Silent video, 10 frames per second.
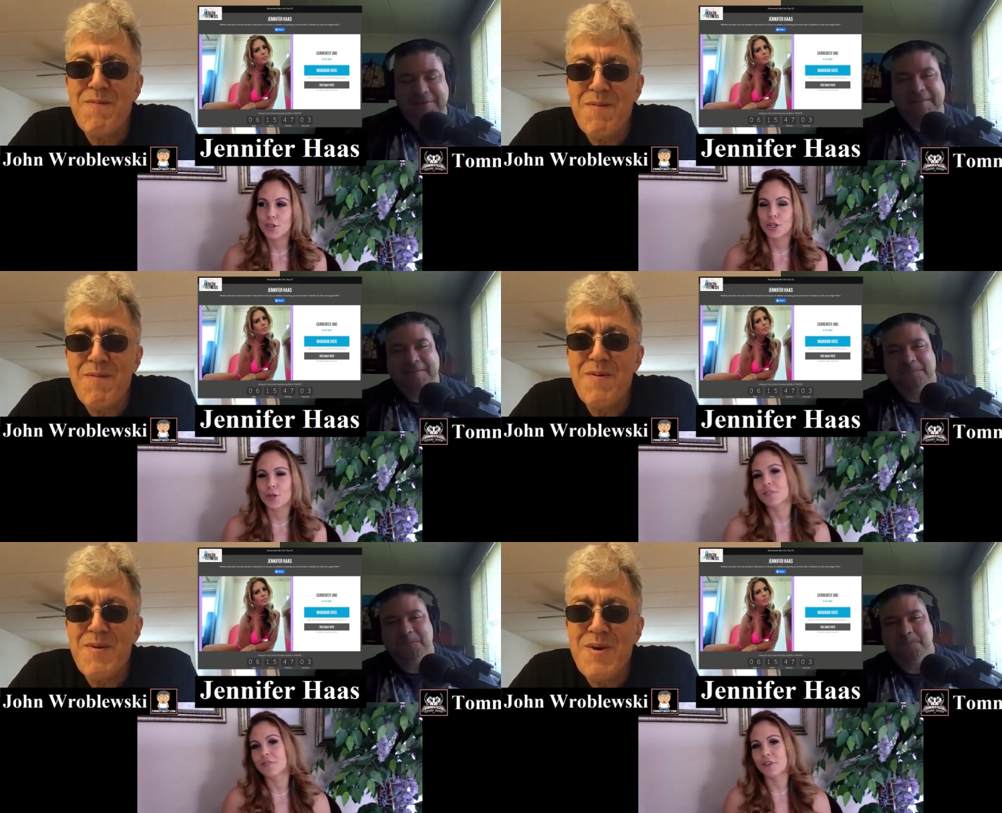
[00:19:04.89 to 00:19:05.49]
Speaker 1: You know,
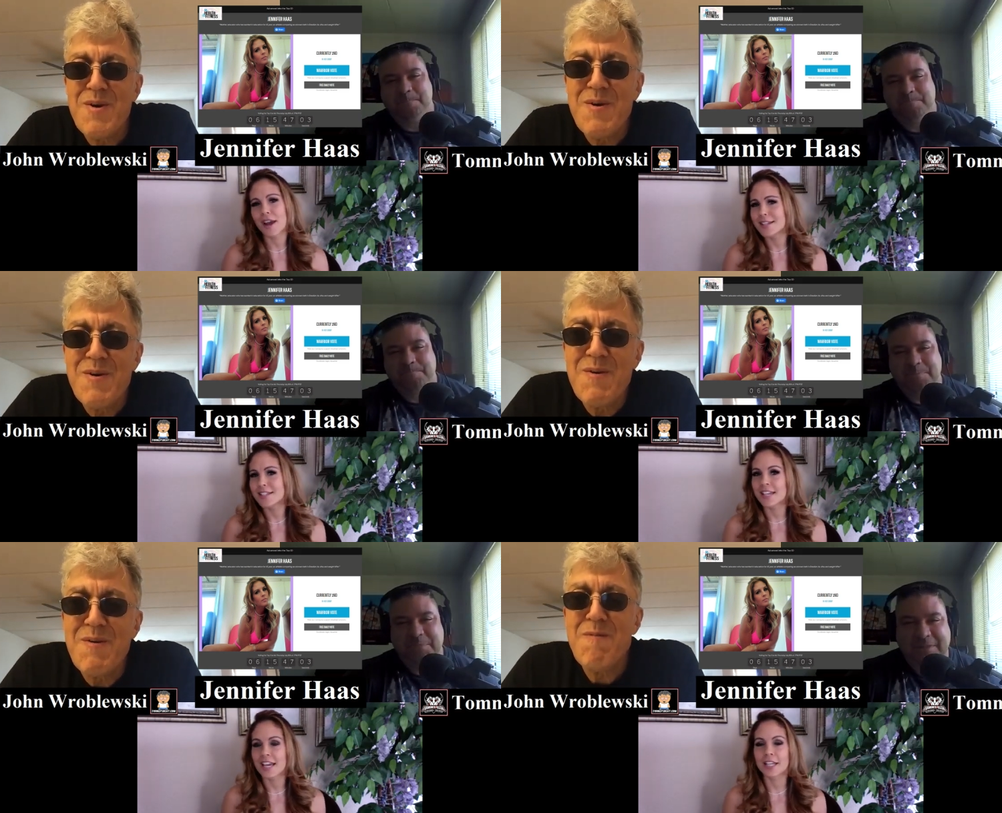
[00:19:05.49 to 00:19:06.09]
we're
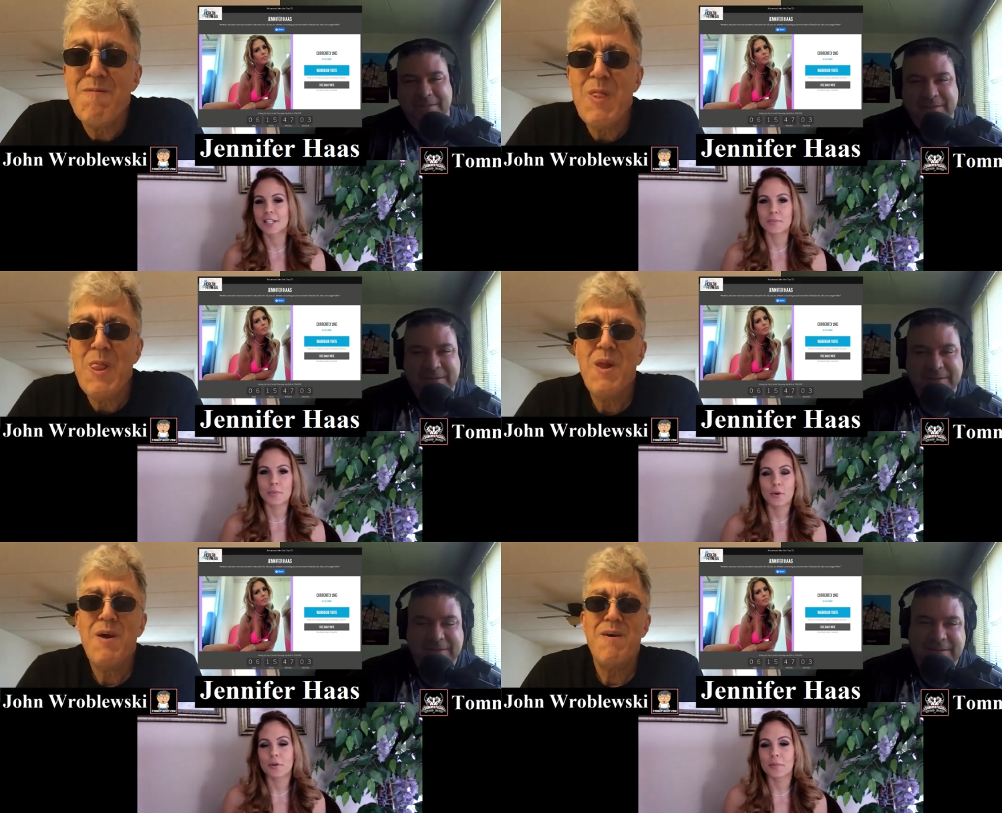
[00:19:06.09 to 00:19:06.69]
friends, like,
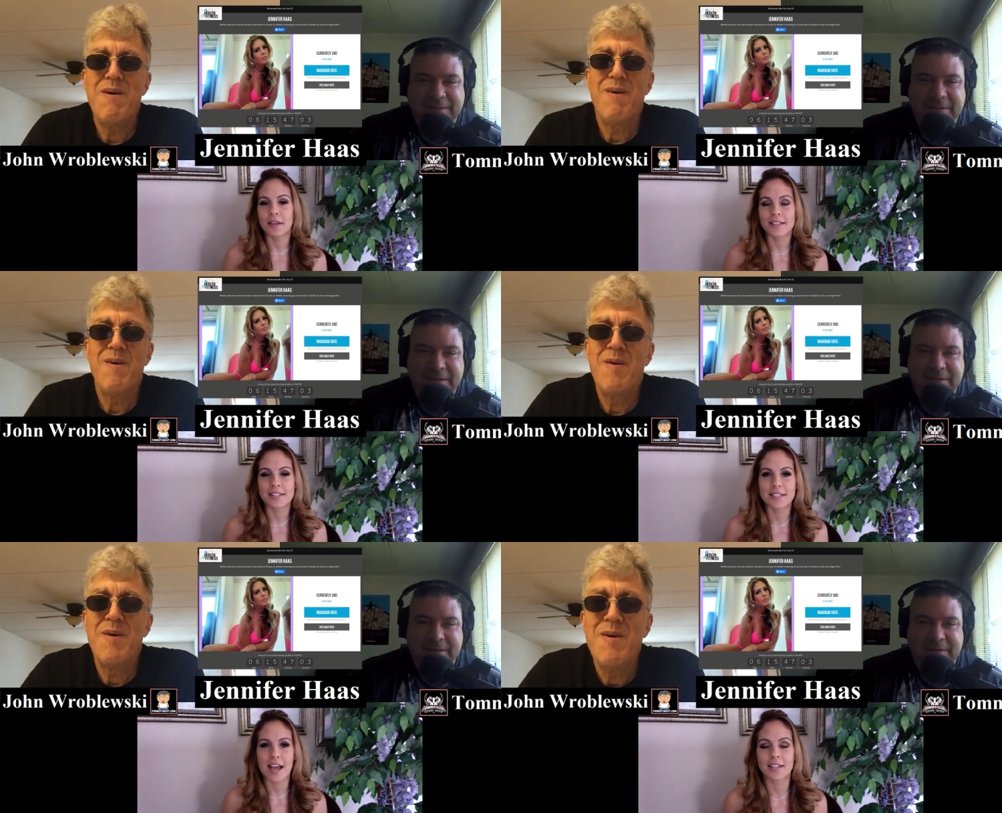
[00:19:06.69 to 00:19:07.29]
support me.
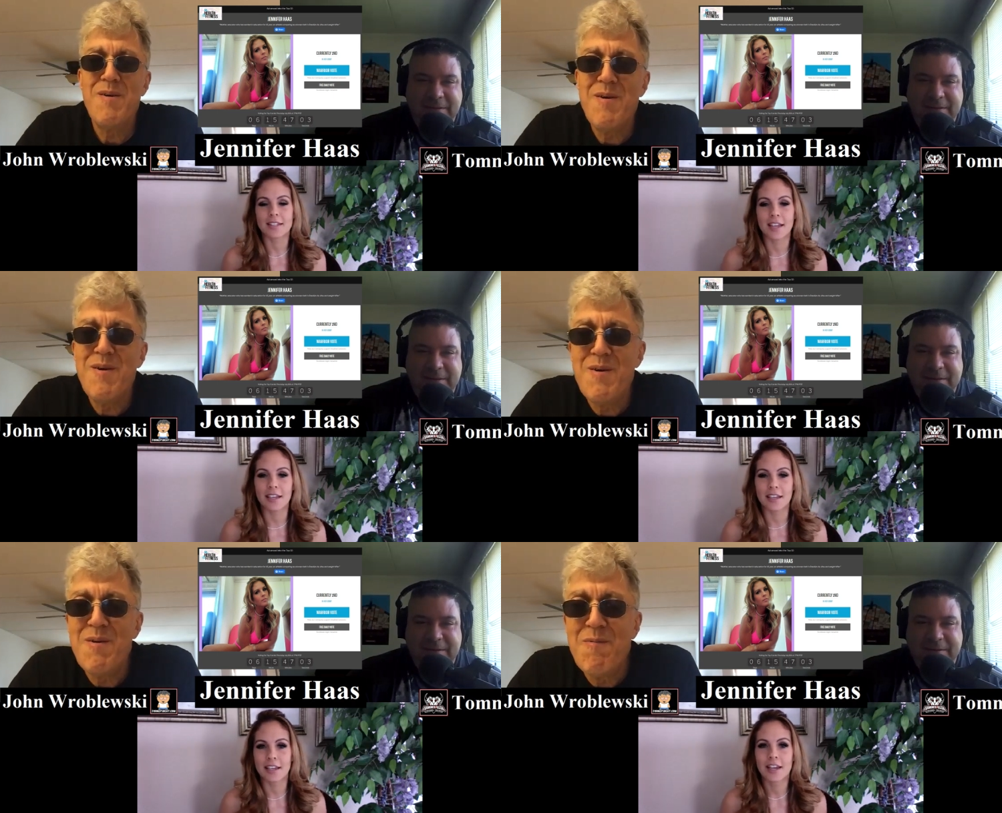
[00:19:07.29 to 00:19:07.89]
It's not
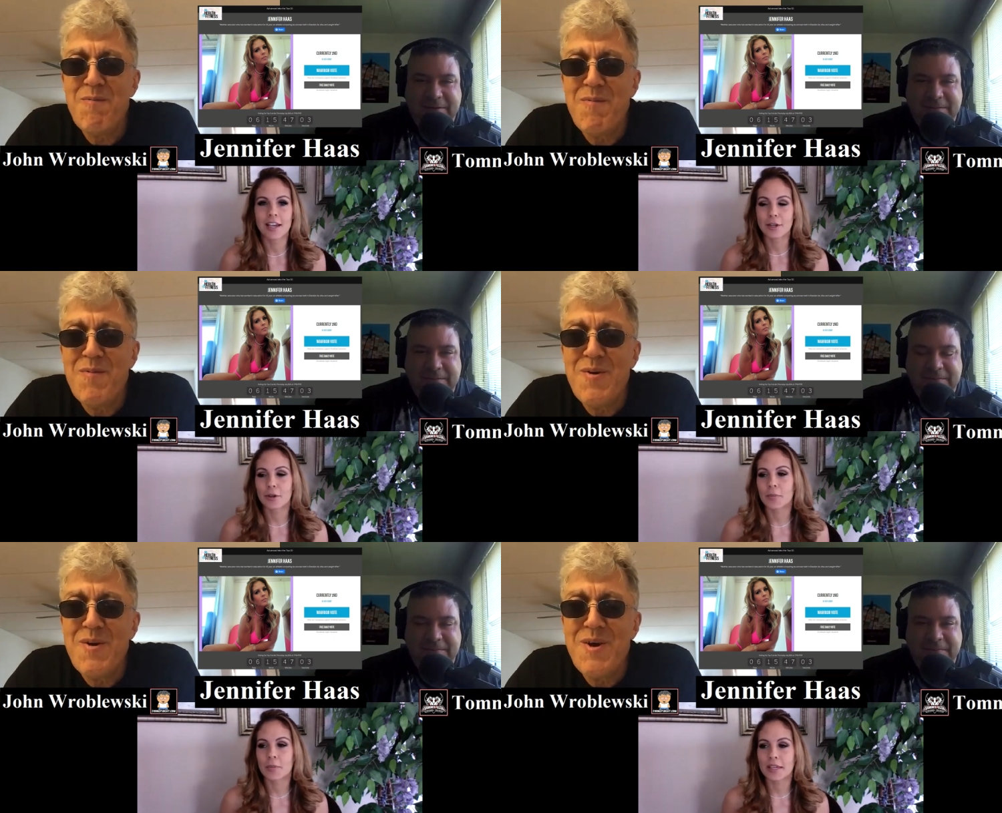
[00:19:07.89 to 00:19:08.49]
like,
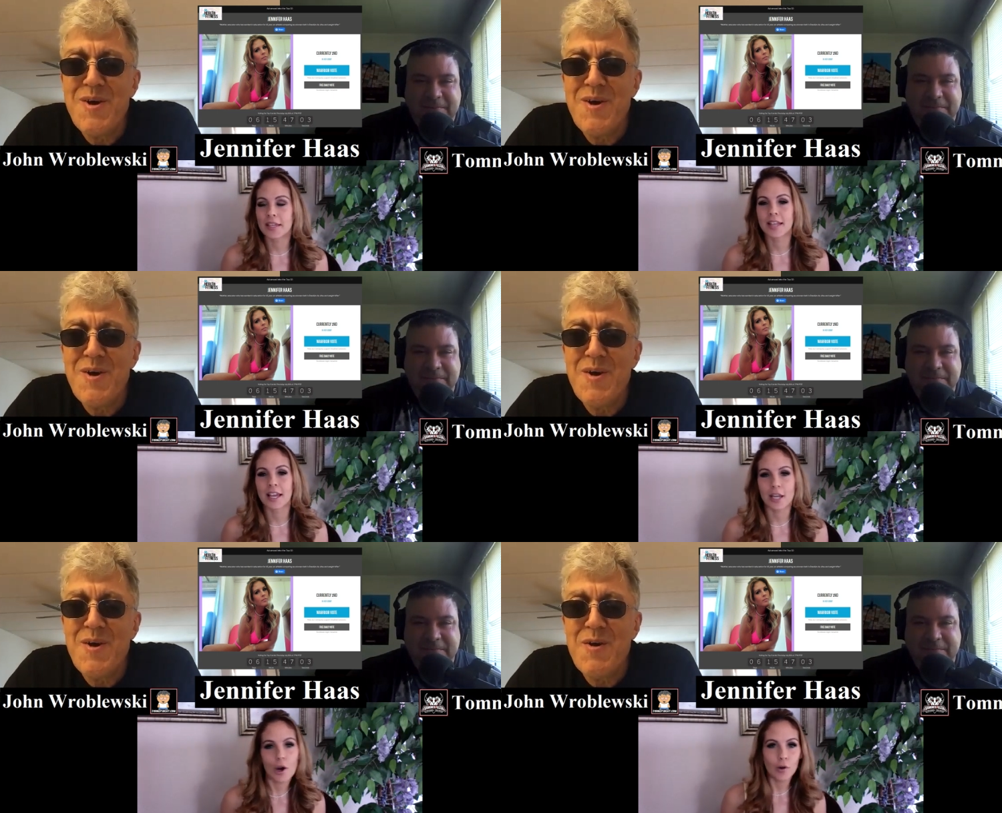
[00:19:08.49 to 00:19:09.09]
you're picking
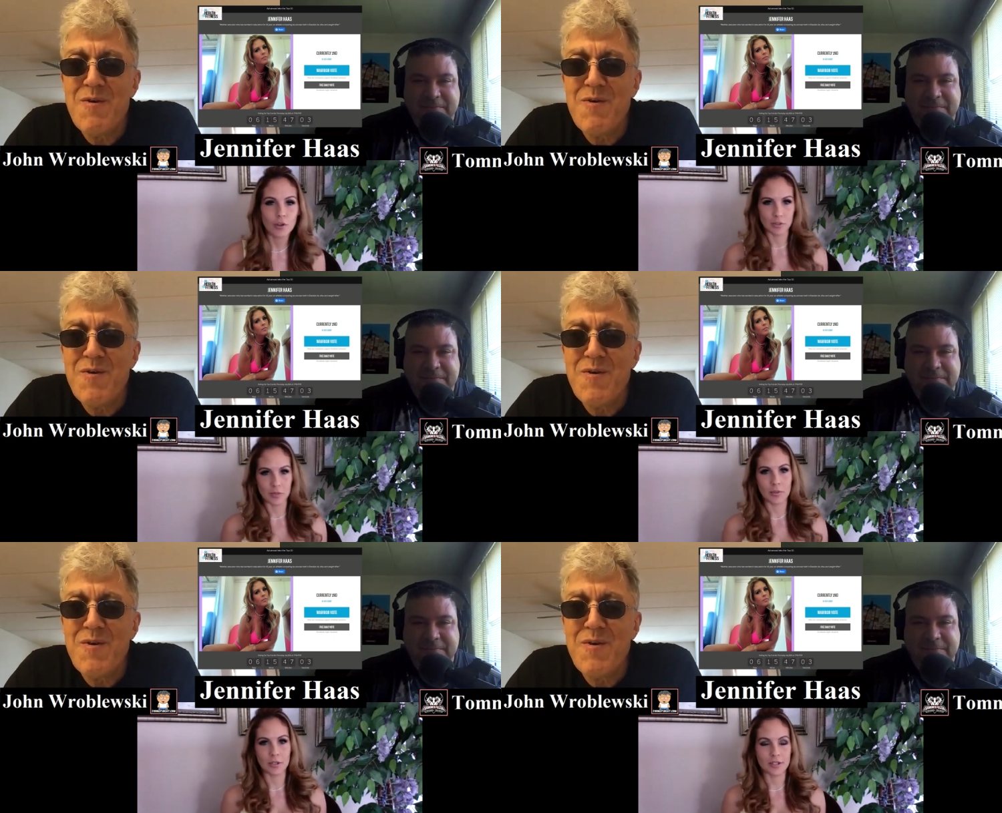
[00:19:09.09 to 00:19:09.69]
like a
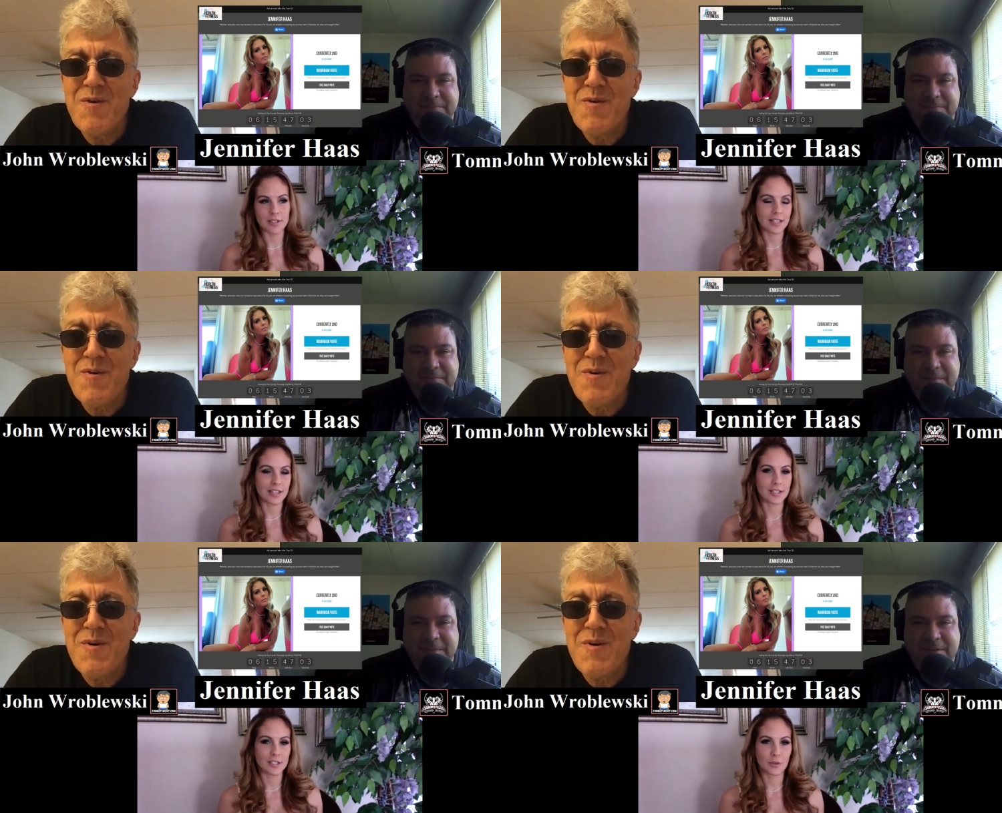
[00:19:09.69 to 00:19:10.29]
horrible
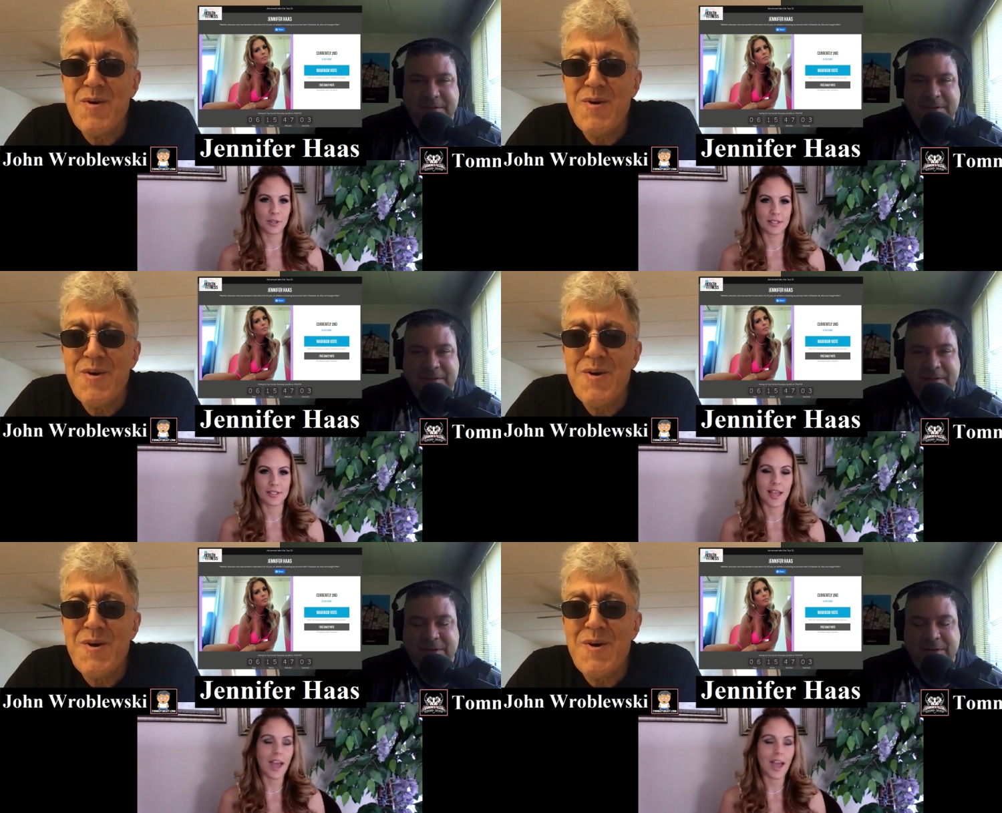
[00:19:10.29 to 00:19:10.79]
person to win this. I